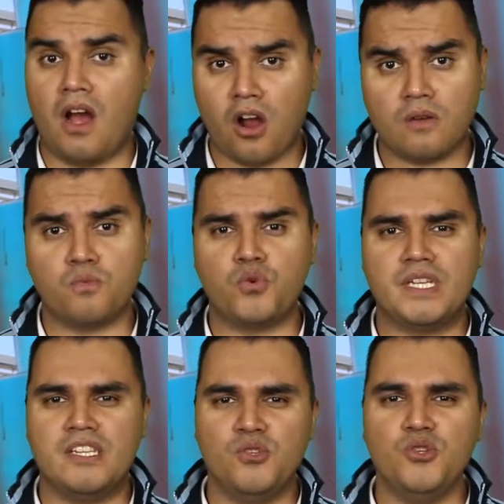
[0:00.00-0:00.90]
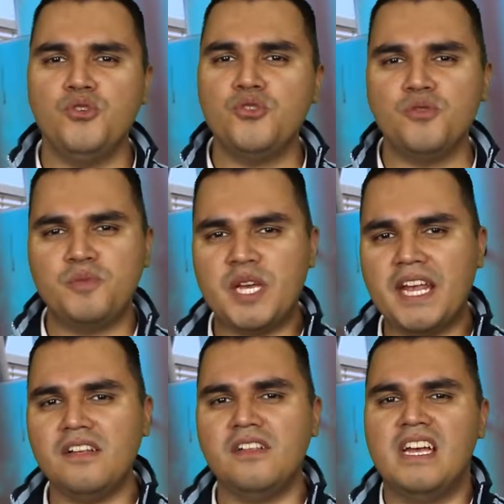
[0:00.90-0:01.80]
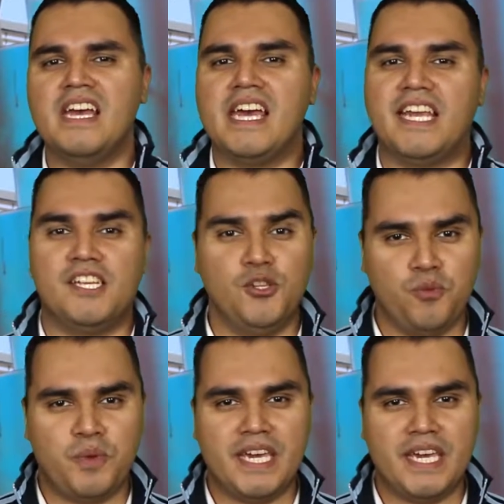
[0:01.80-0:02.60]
Armed with a new YouTube channel and a new